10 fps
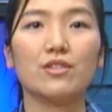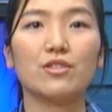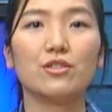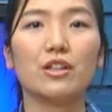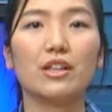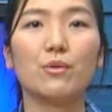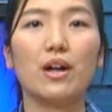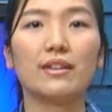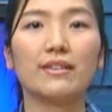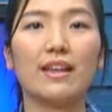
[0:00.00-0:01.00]
Ju
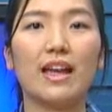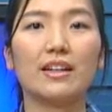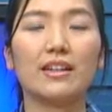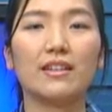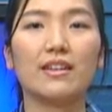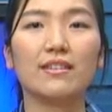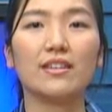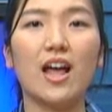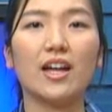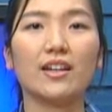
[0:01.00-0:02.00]
Lee-won said, "This
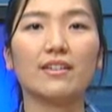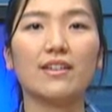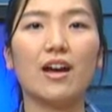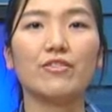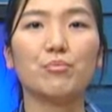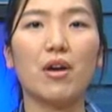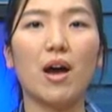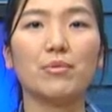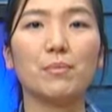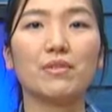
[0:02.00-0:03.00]
law can solve the
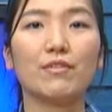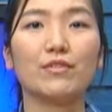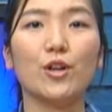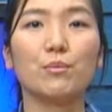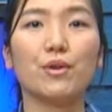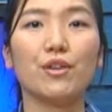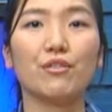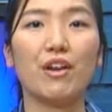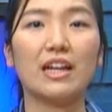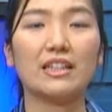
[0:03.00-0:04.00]
problems of low
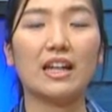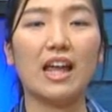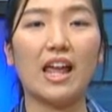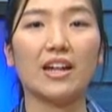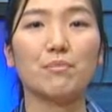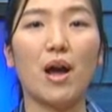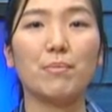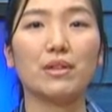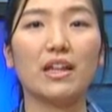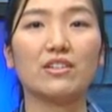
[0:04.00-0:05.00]
birth rate and
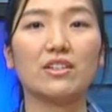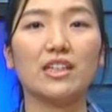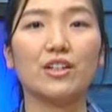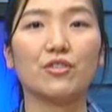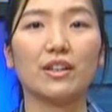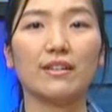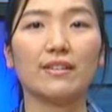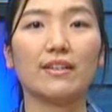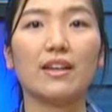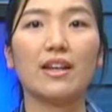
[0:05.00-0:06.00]
population decrease.